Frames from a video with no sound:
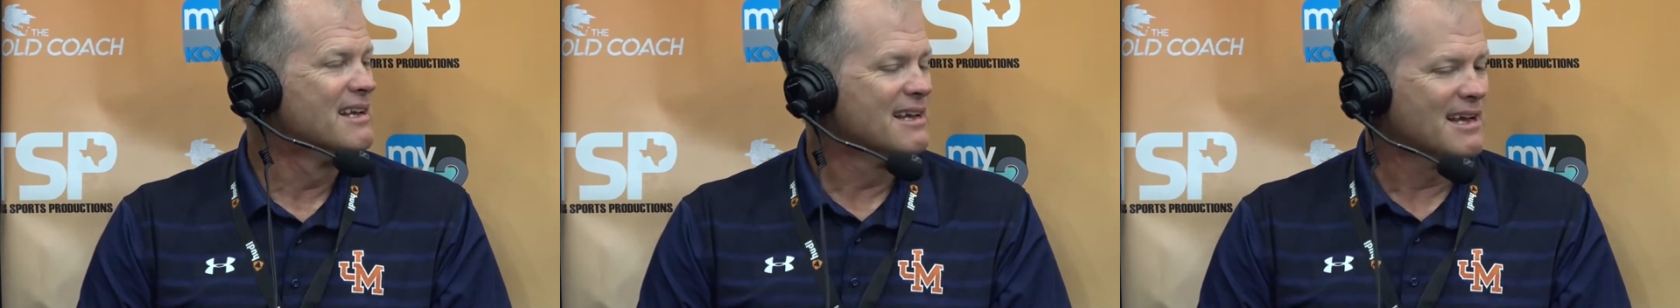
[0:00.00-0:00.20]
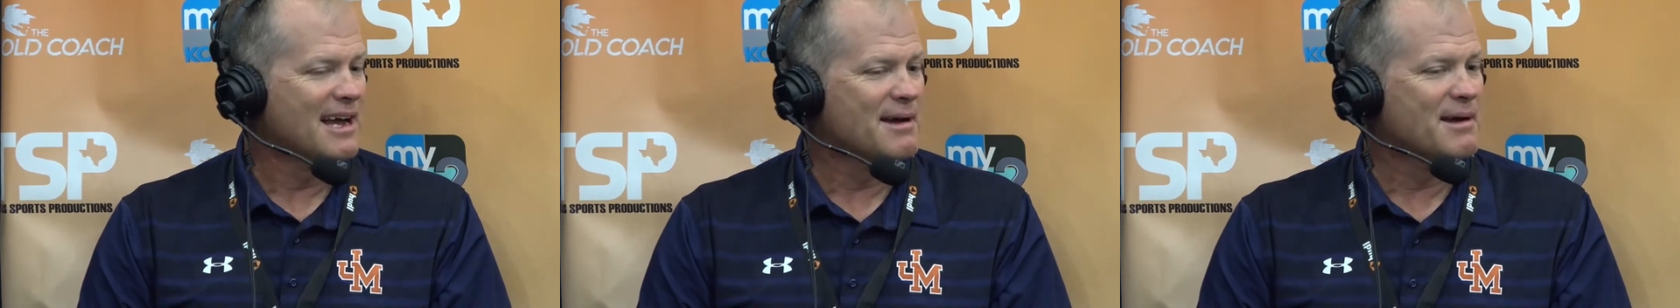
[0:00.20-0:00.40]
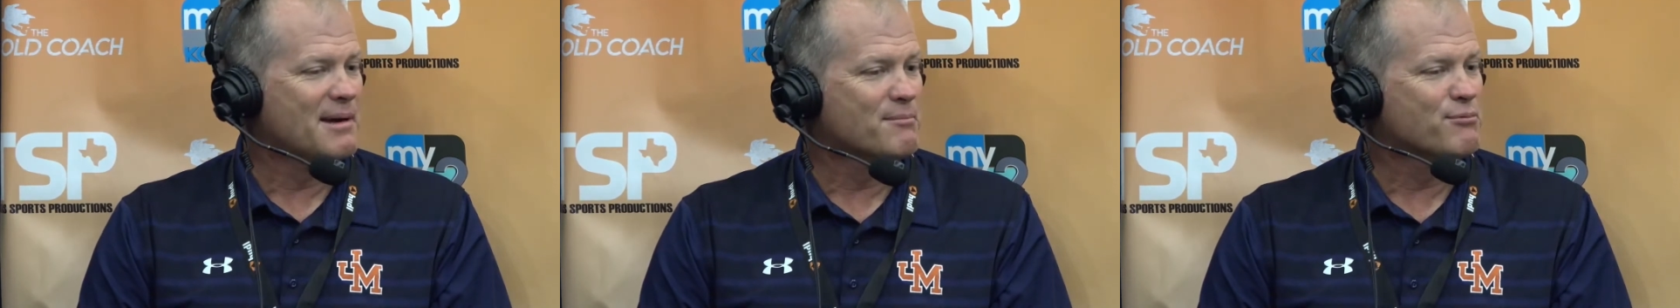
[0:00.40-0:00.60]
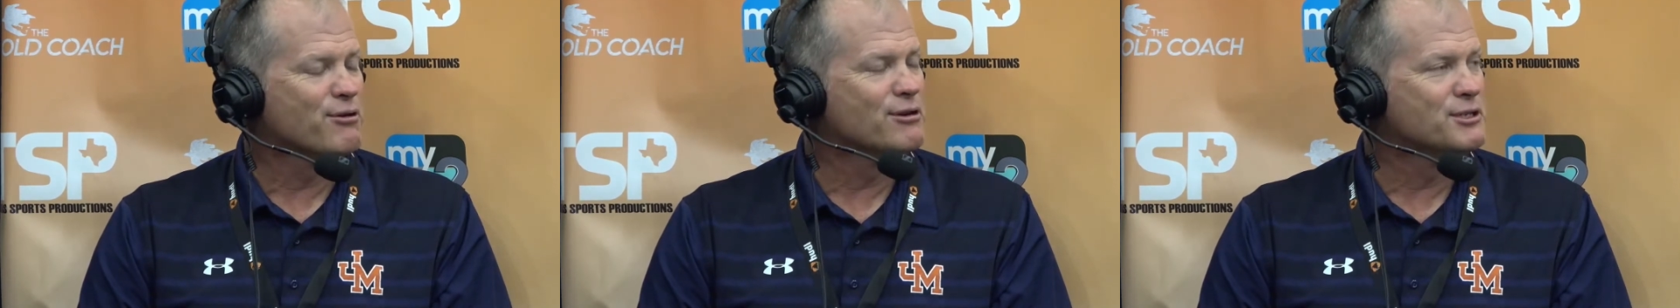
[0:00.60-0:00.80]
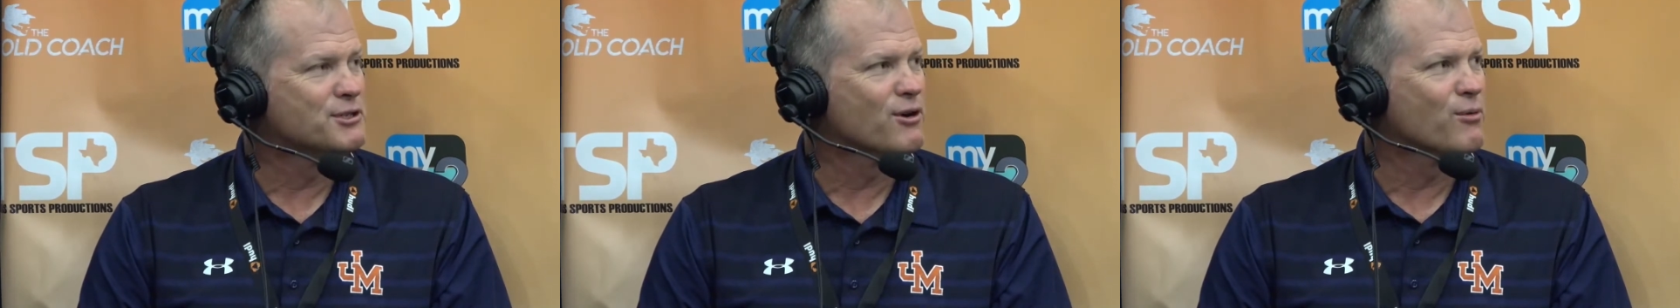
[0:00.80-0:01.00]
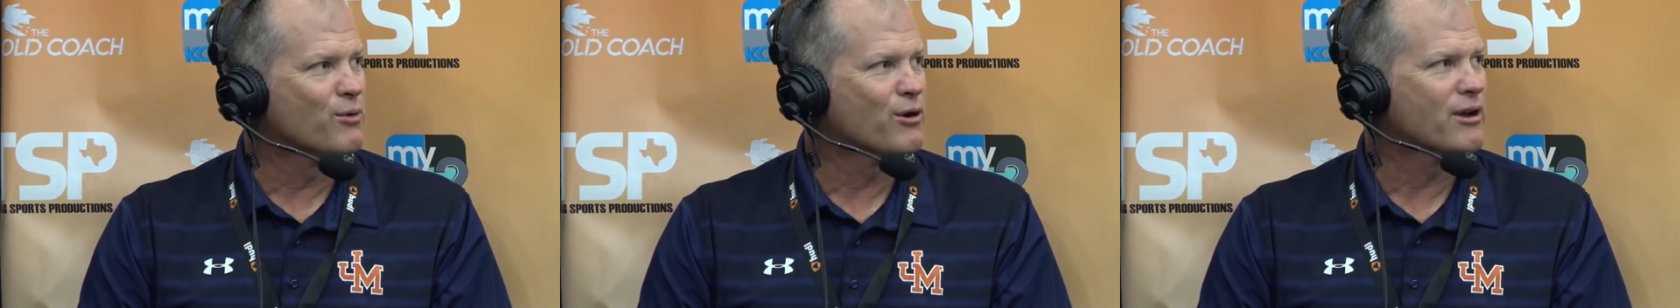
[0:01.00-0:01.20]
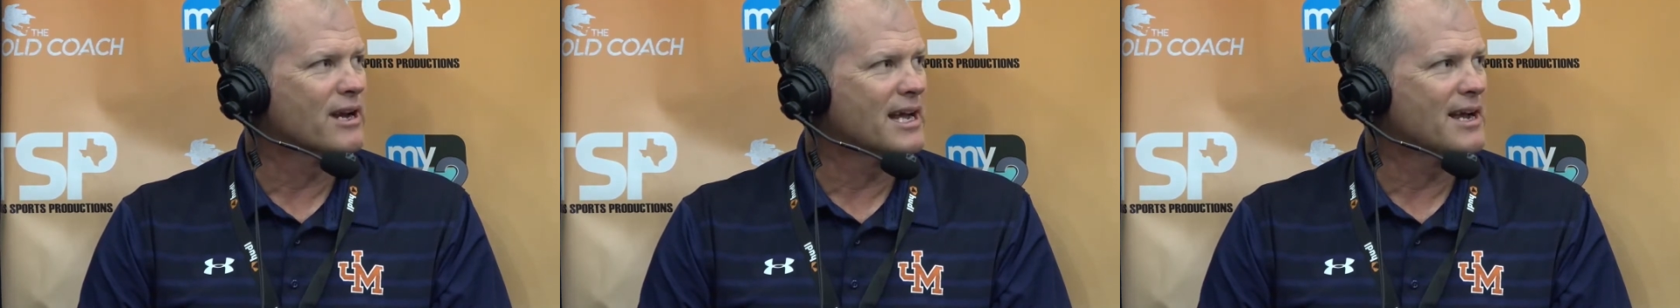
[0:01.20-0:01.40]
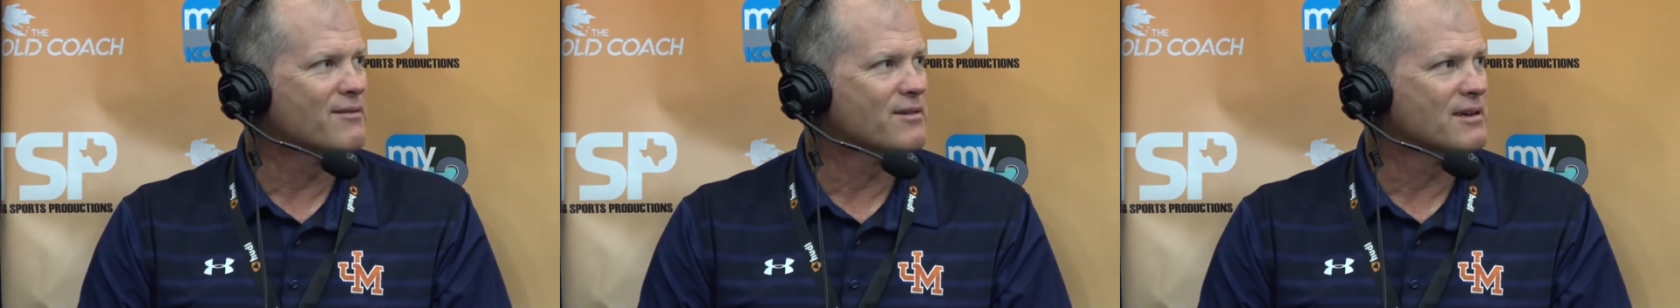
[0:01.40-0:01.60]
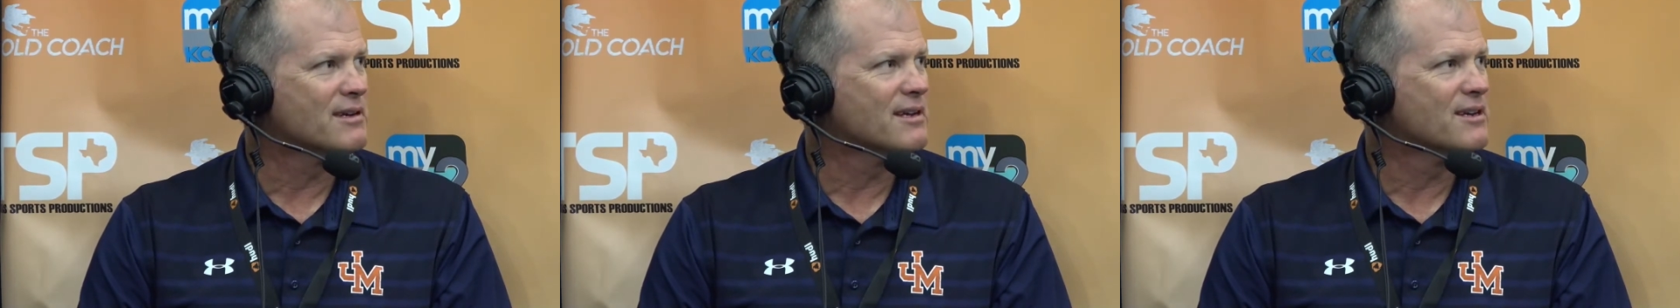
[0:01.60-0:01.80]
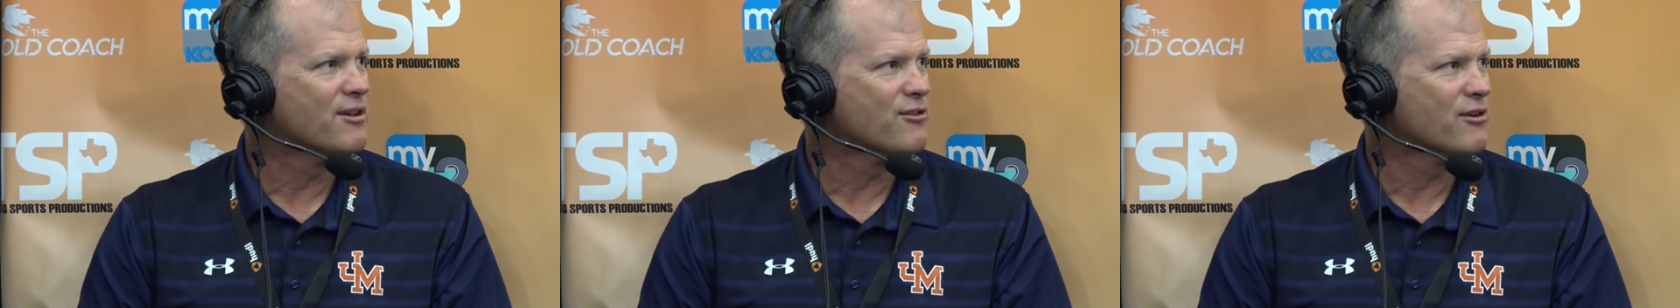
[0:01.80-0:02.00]
I'm pretty sure we're going to have
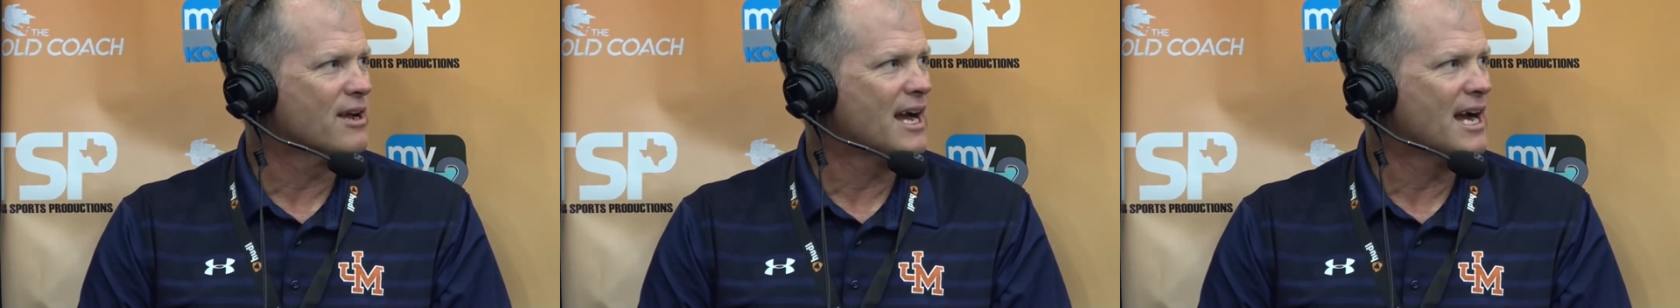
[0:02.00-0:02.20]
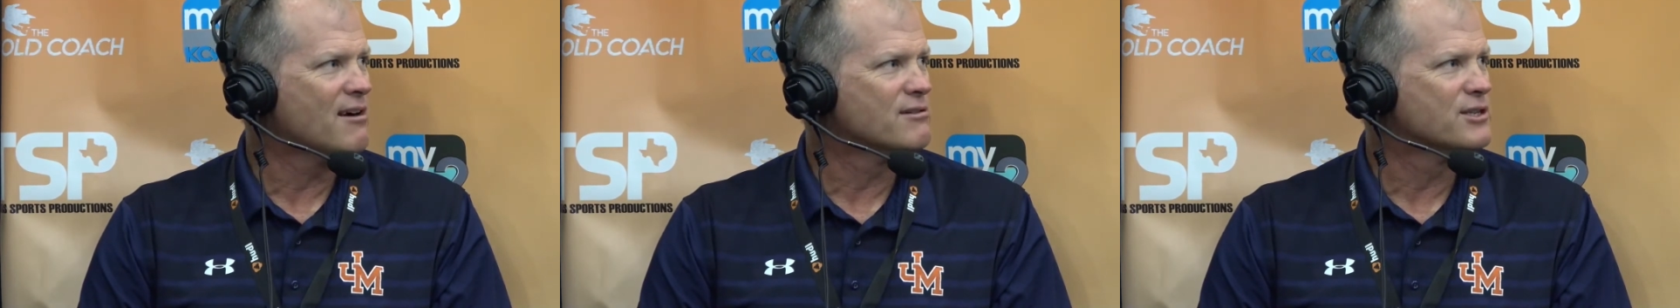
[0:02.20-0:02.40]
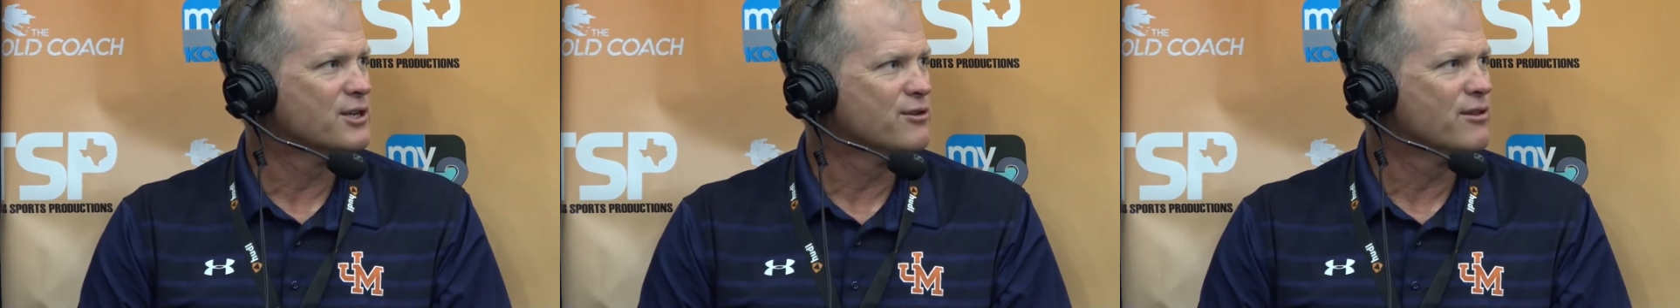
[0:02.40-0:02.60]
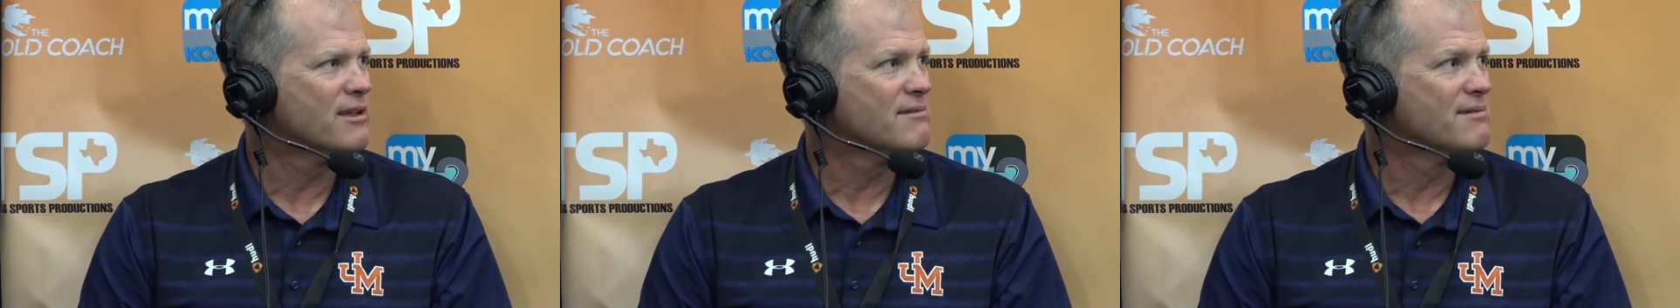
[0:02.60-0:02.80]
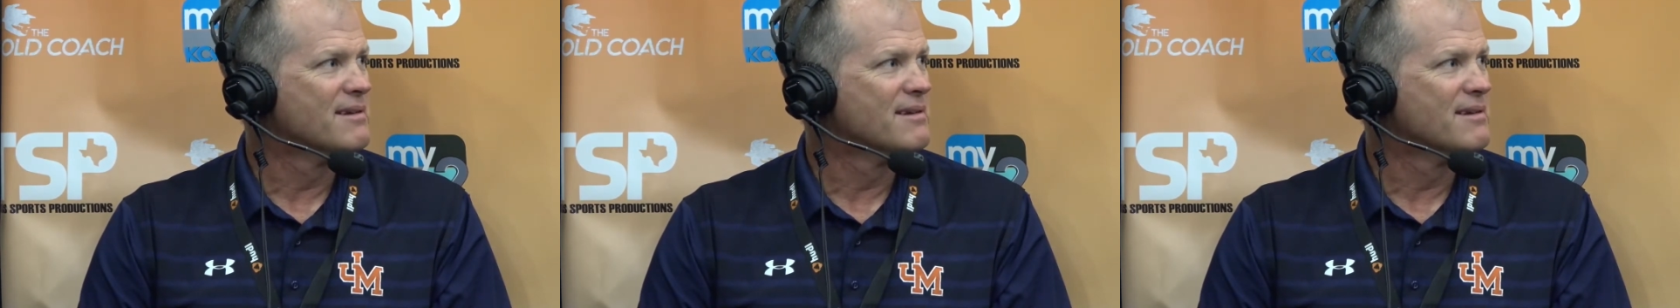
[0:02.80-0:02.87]
another guy or two that